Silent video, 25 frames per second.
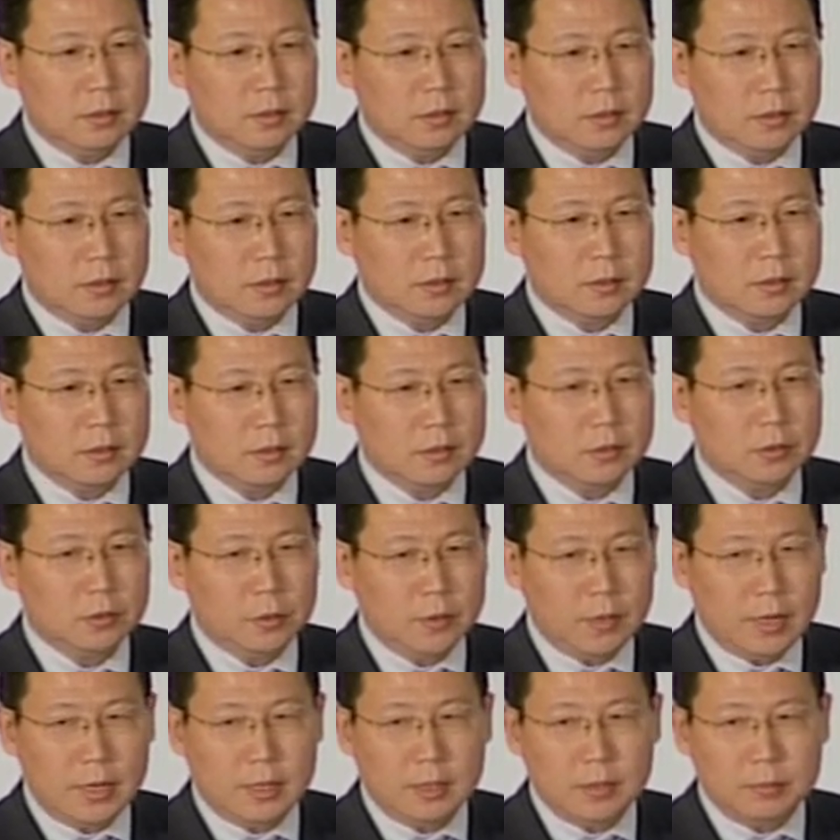not so
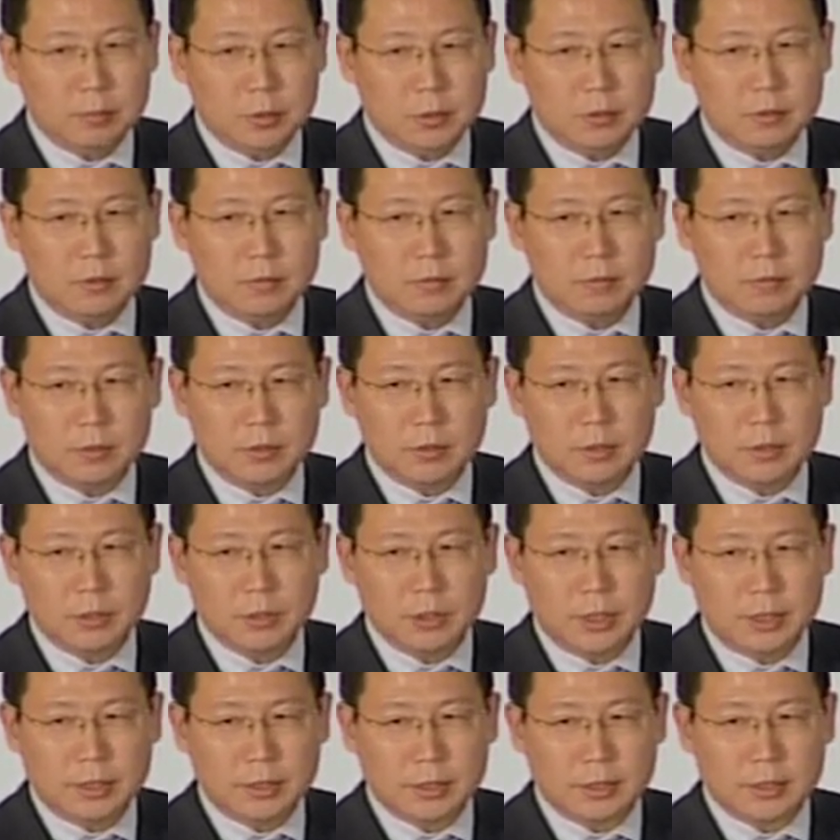reliable for the
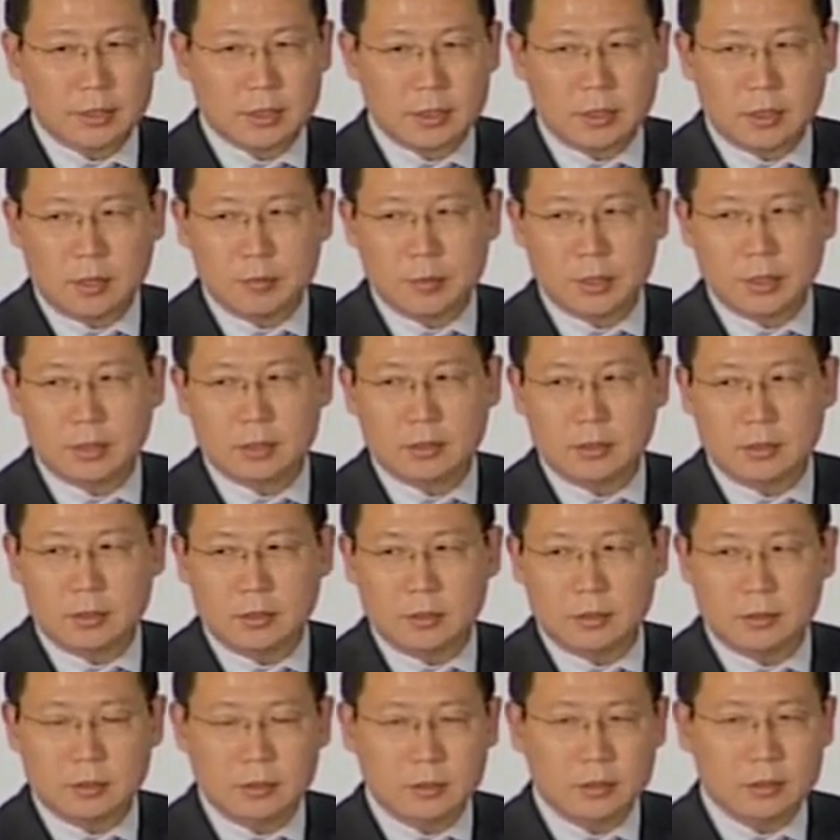Chinese economic
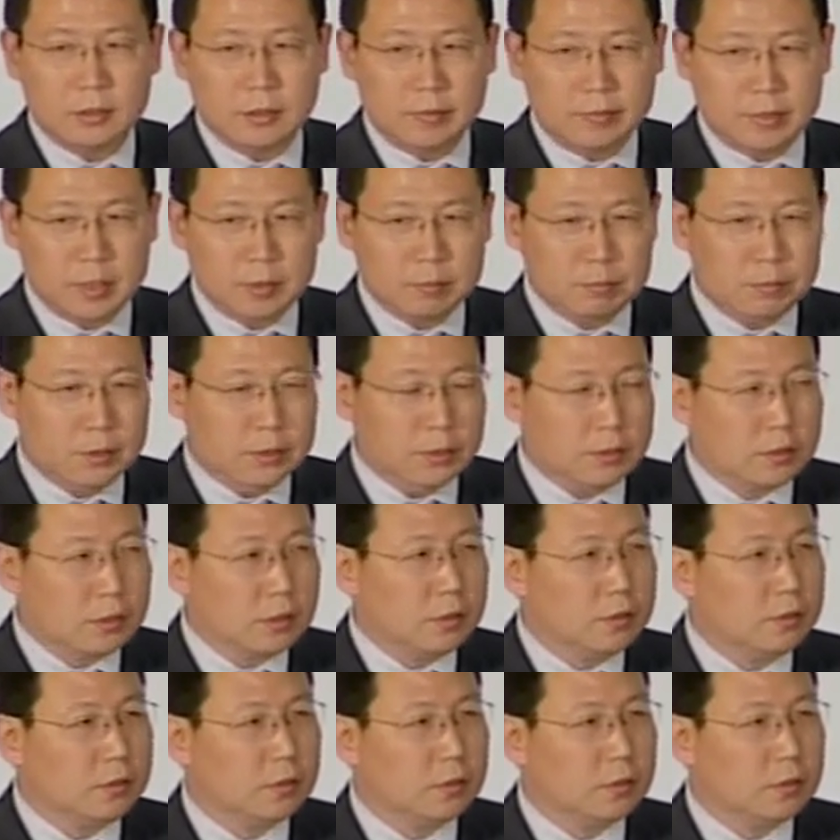development.